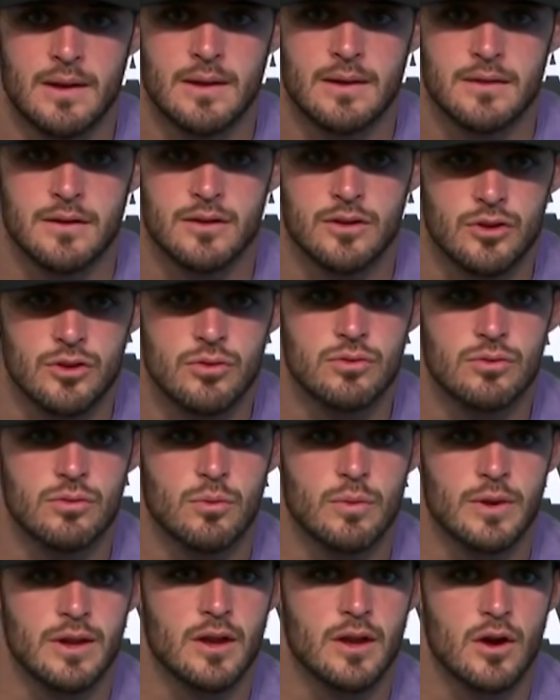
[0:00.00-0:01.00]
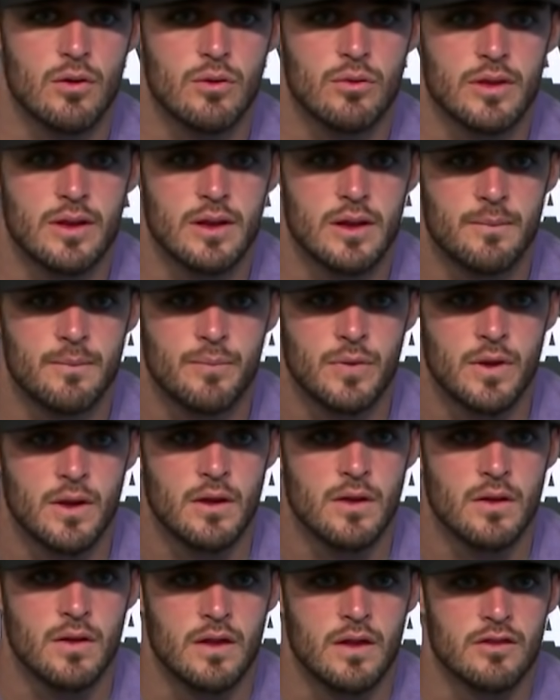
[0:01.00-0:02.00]
to do we know that
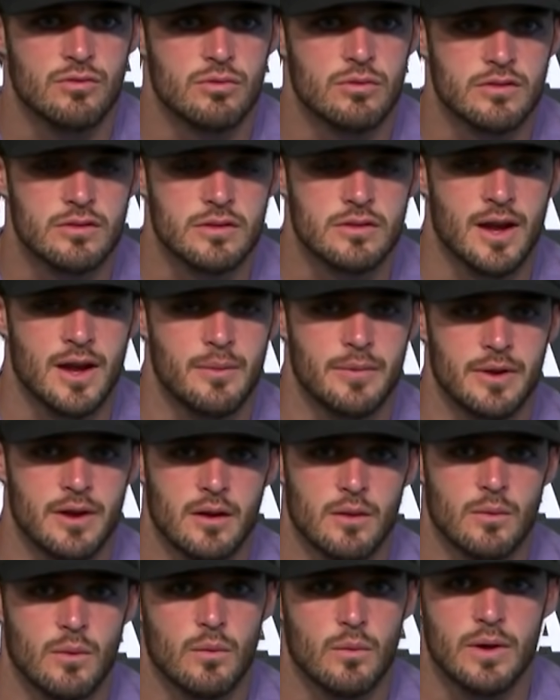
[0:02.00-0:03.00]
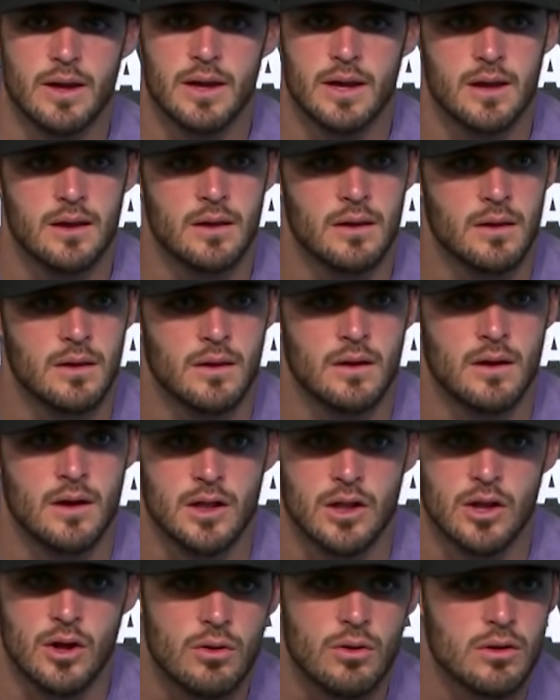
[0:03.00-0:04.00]
this was the time of year where we hit a
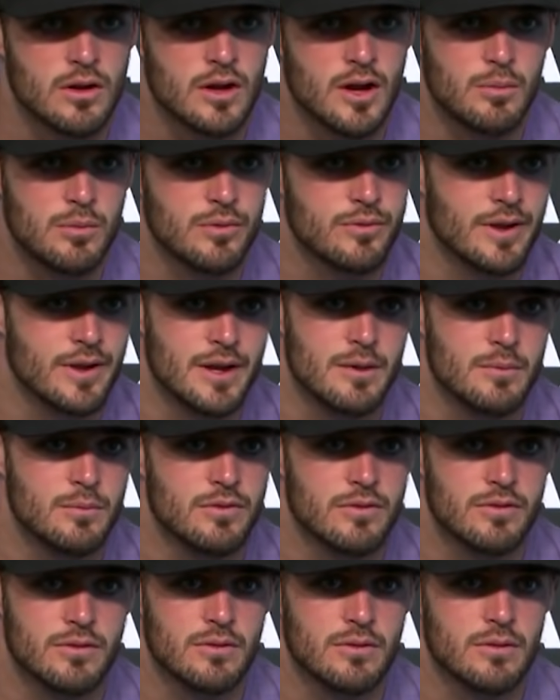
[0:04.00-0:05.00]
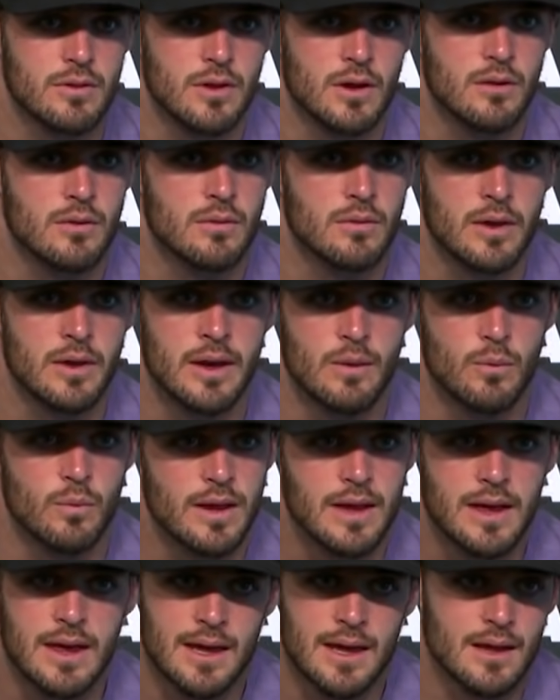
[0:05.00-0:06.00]
lull a couple times you know and we
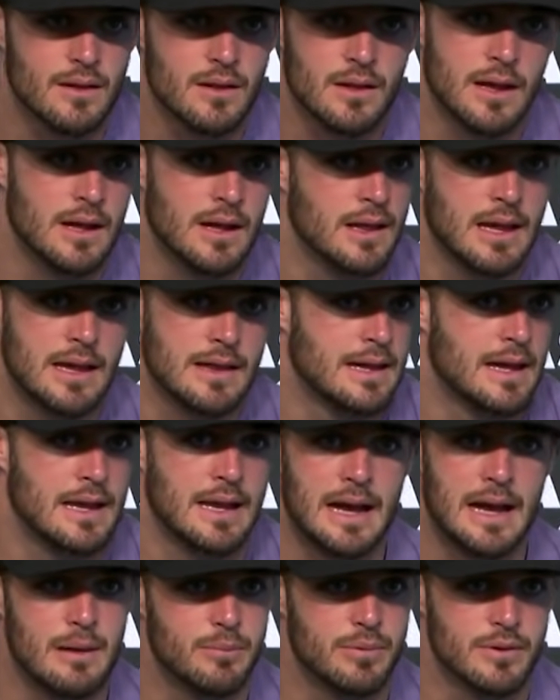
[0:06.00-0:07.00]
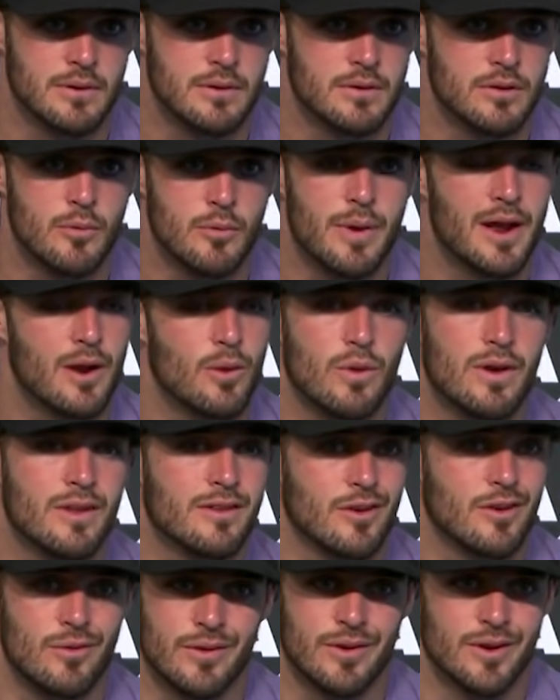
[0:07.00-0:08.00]
can't let, let that happen no matter what's
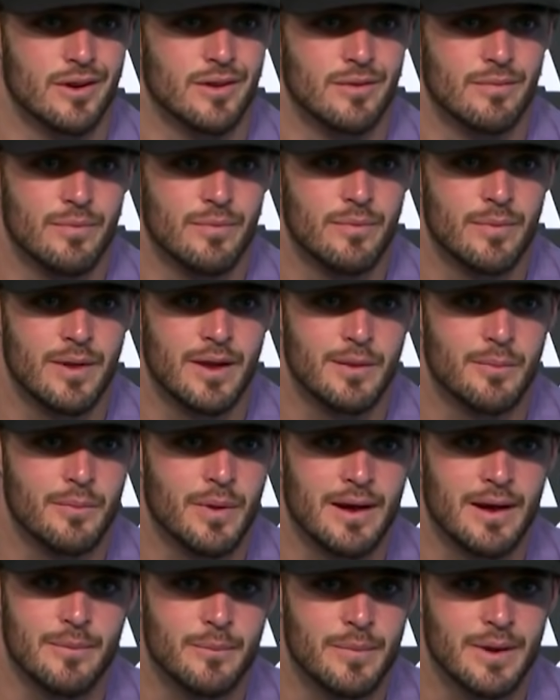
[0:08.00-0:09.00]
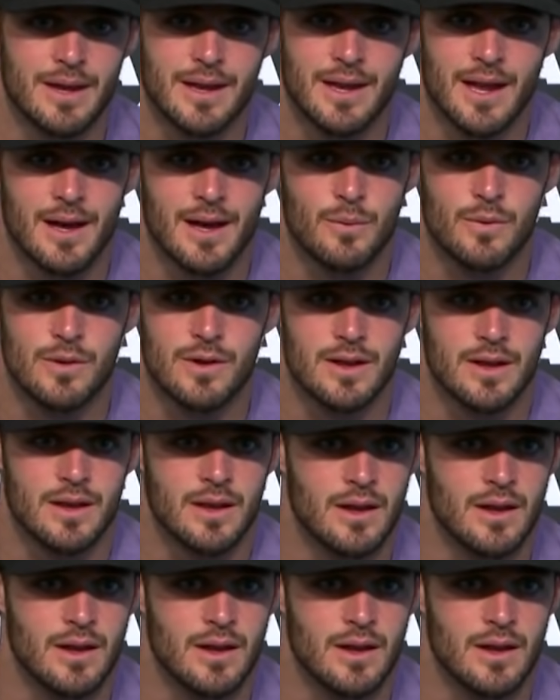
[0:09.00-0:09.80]
going on man I, me and 9-1